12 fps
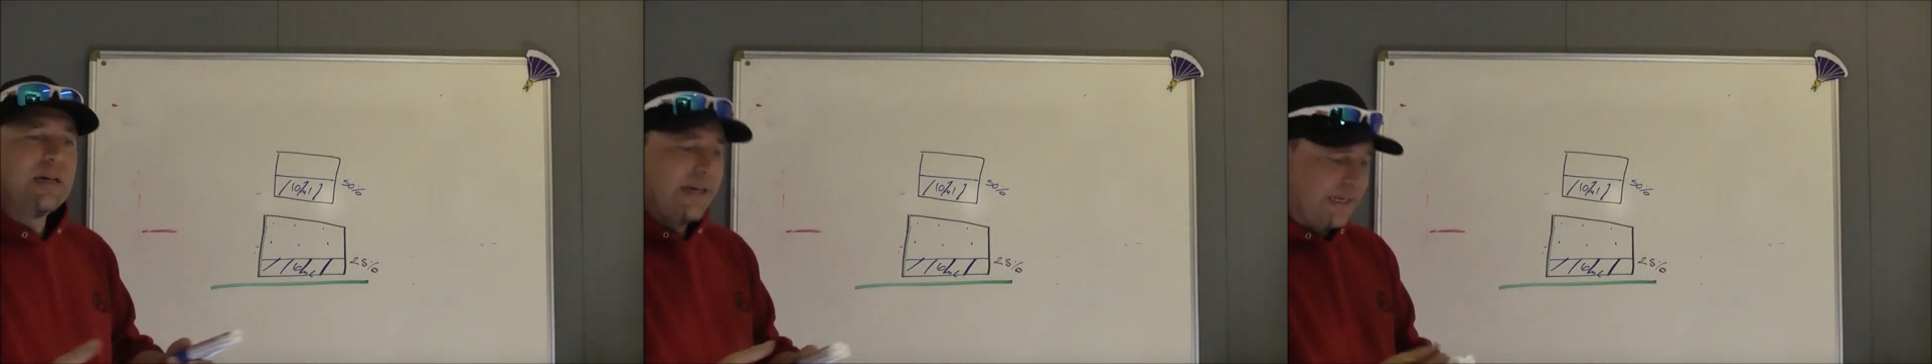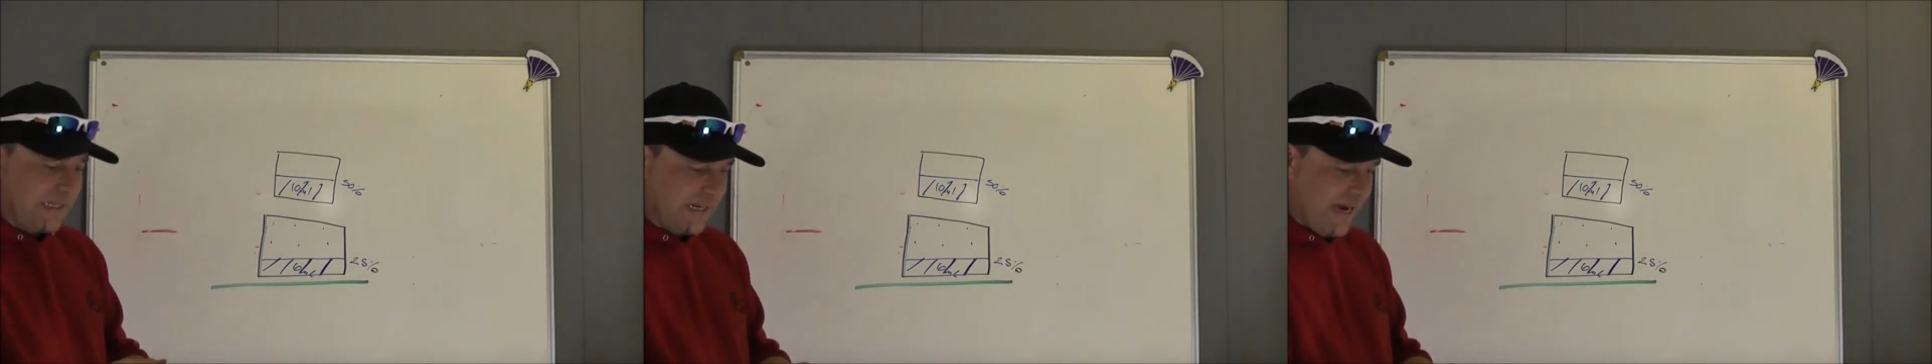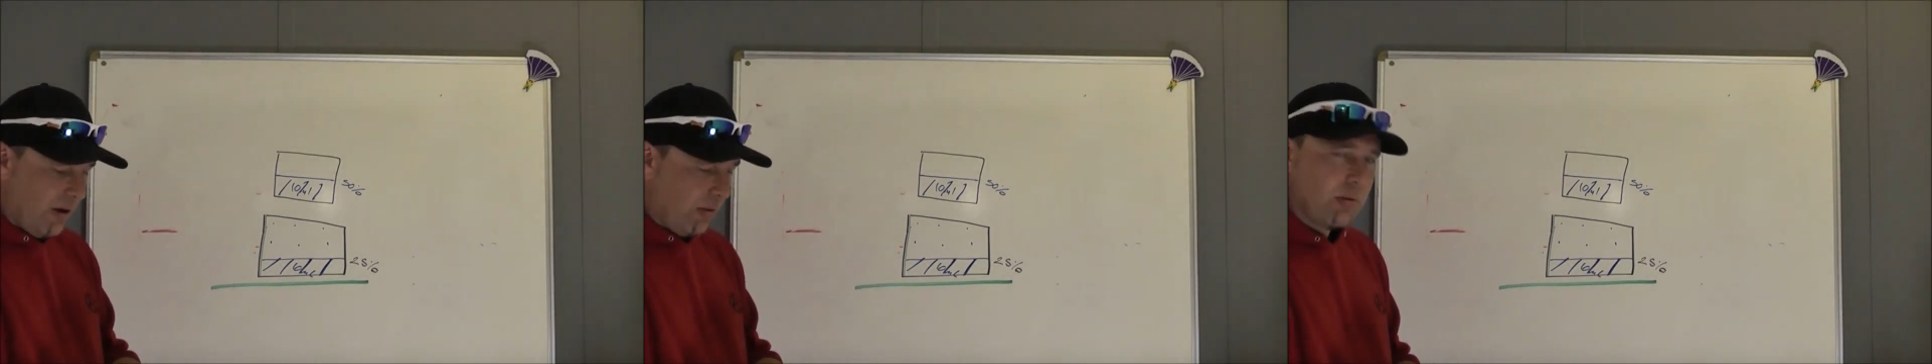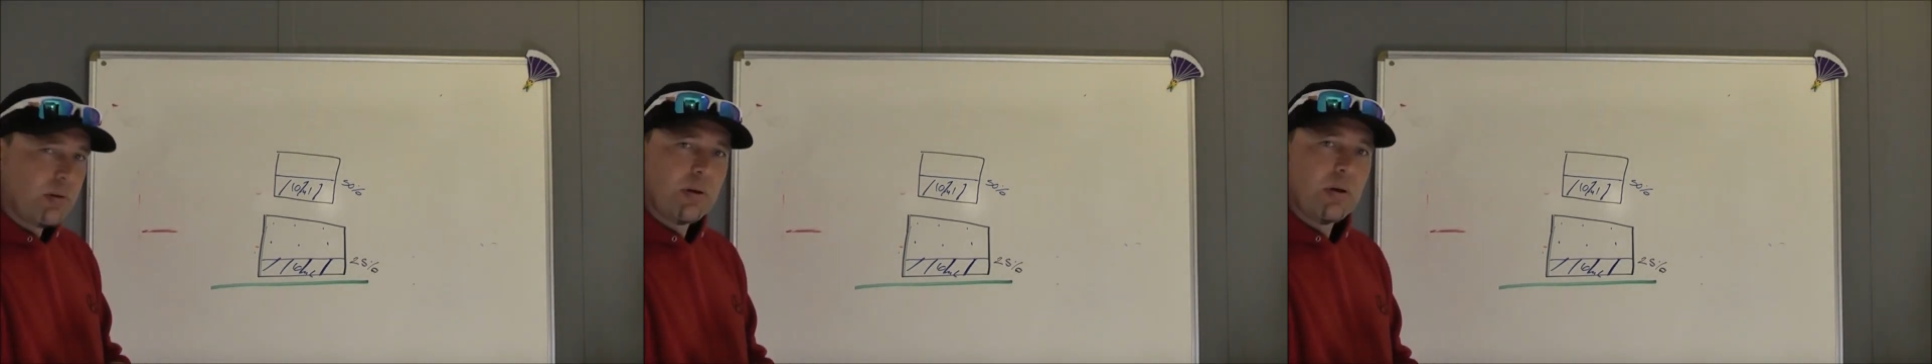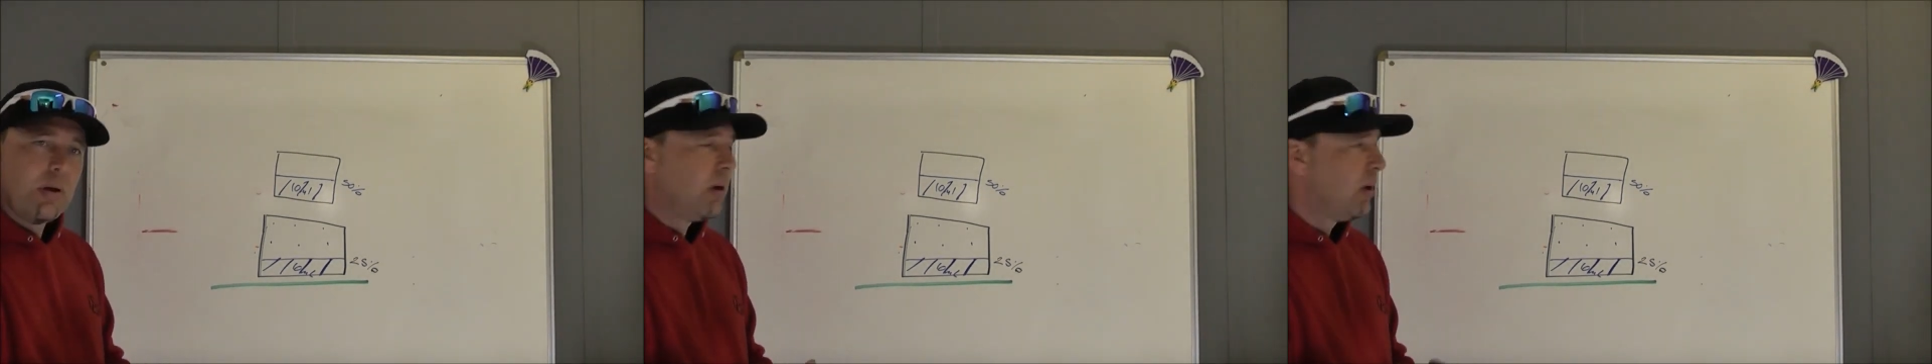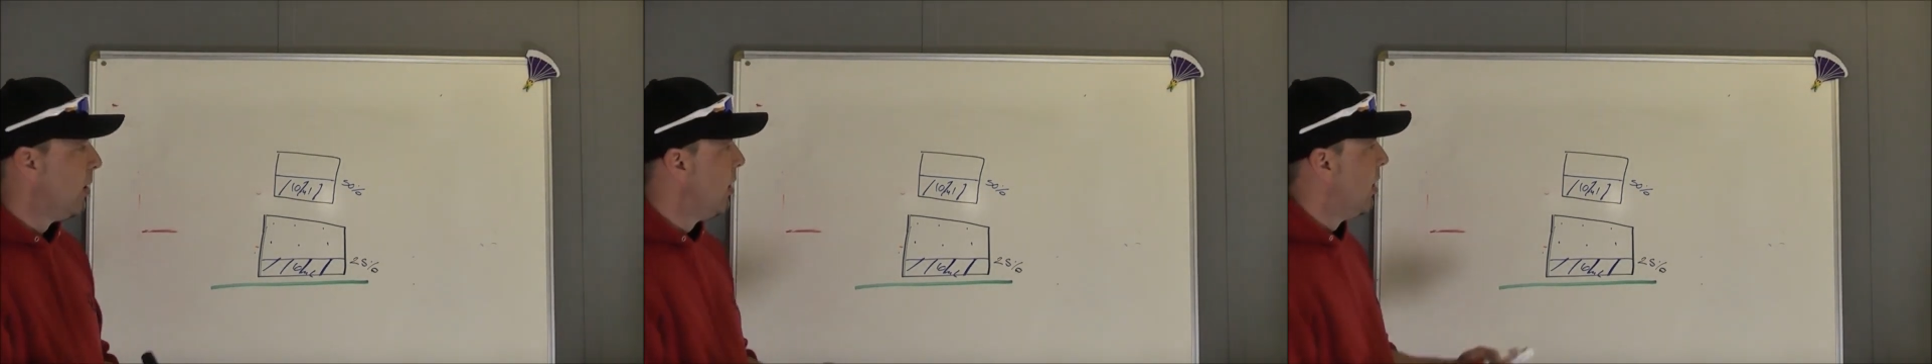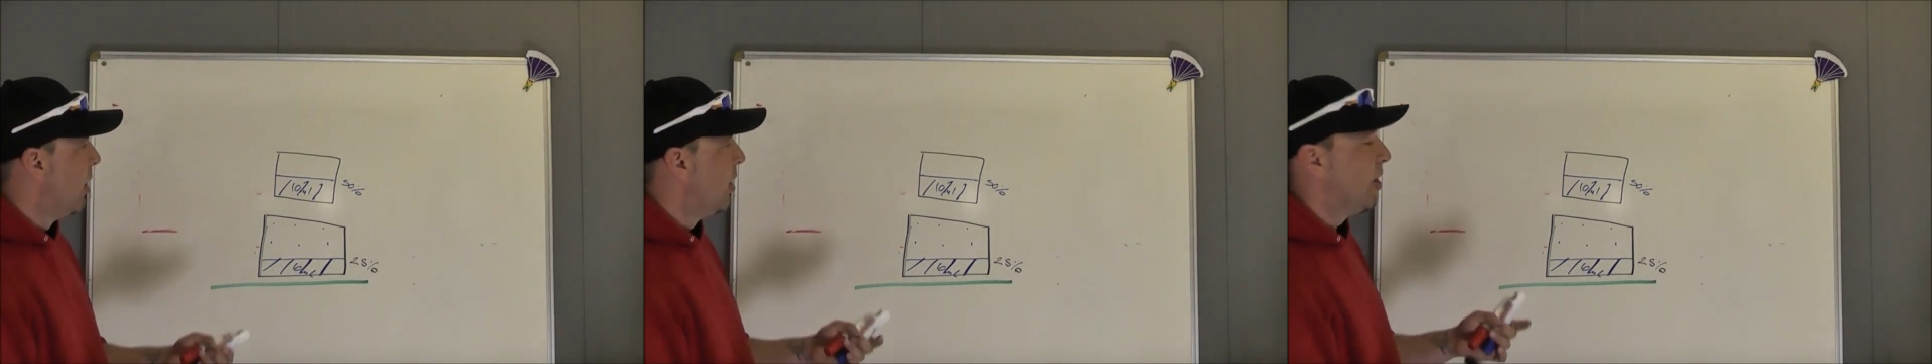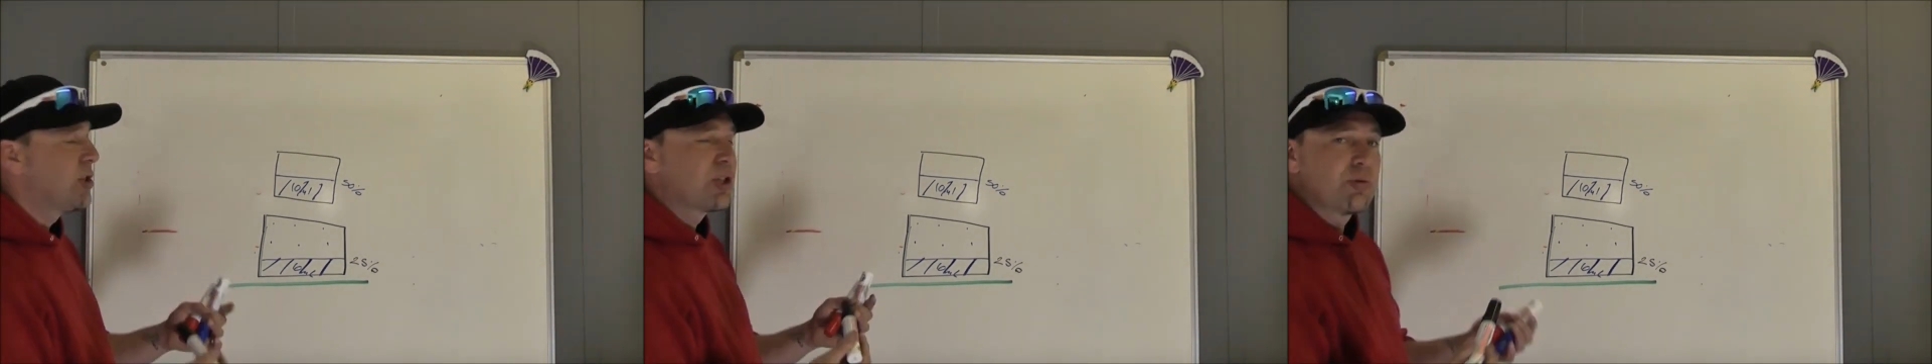it's now
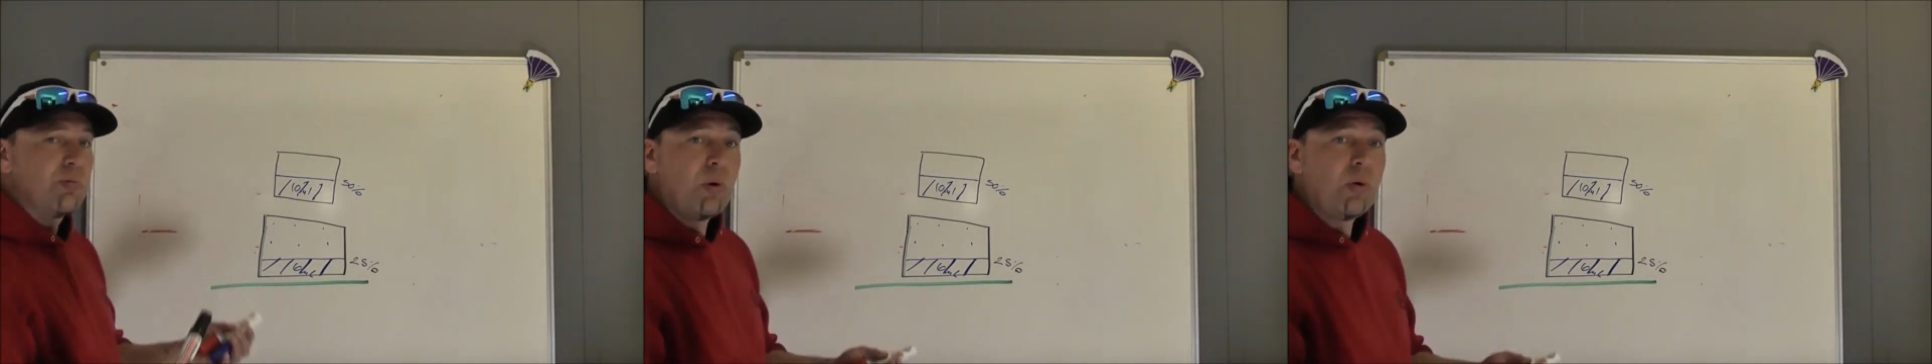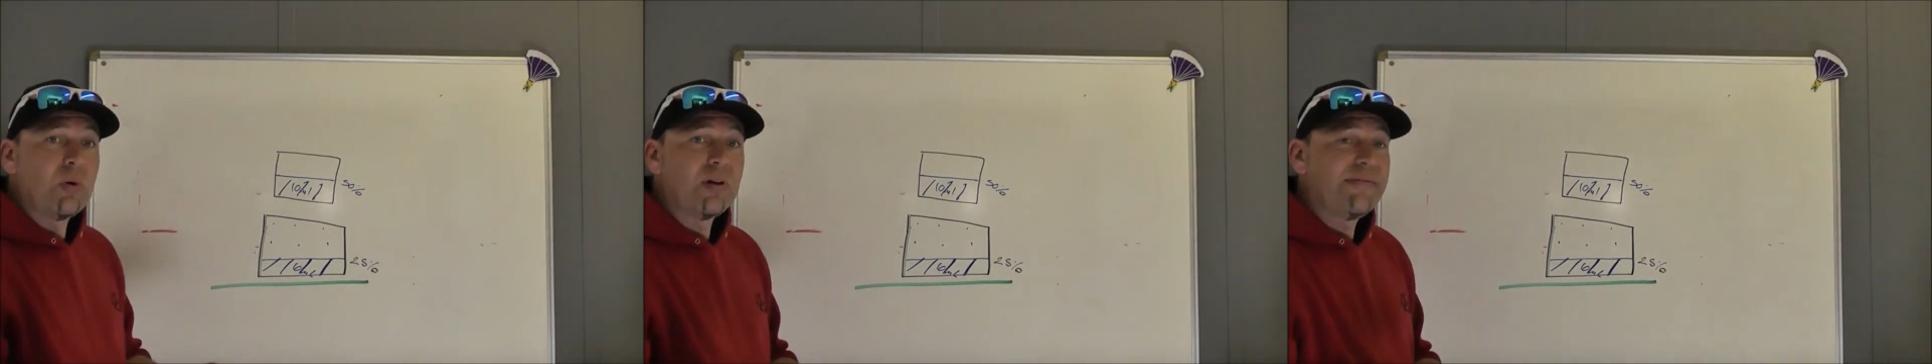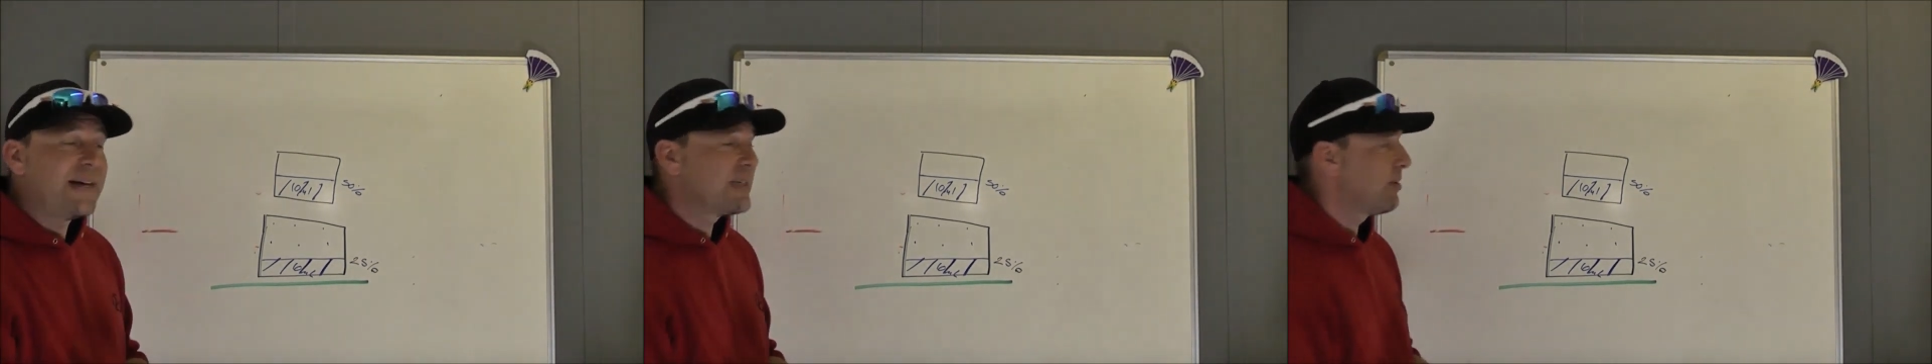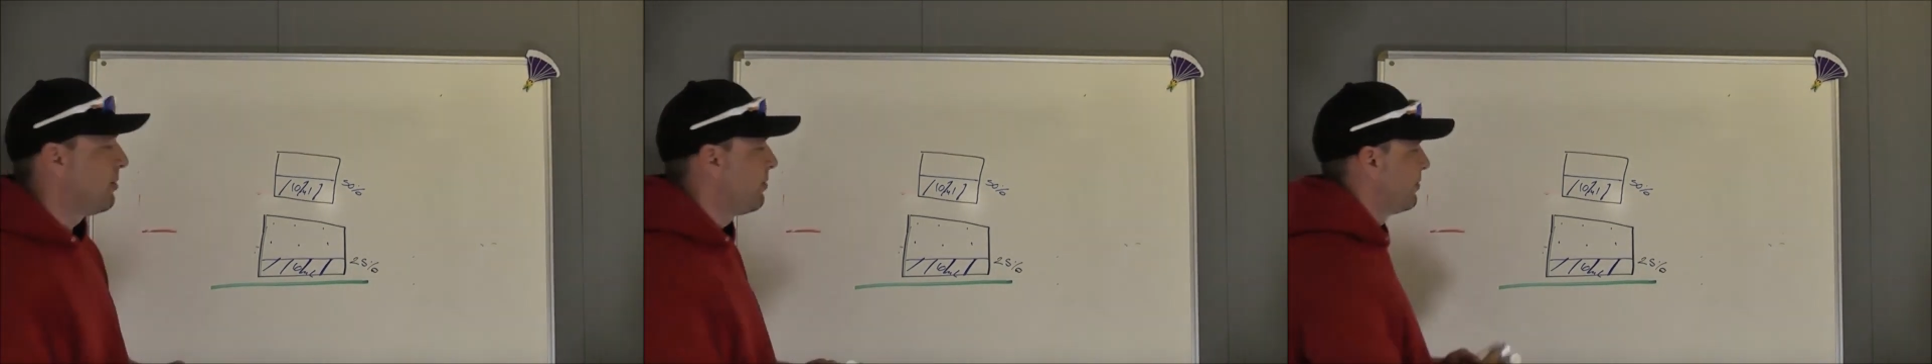a smaller vessel,